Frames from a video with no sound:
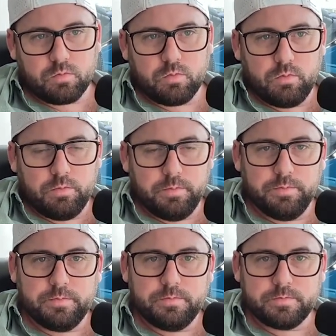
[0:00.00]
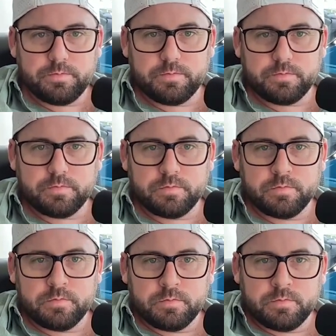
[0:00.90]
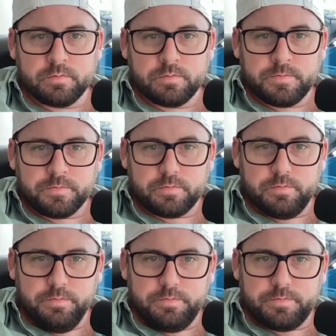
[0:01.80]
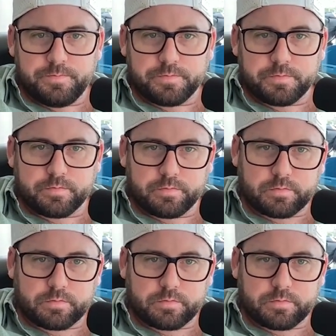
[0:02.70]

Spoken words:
The person shown says nothing.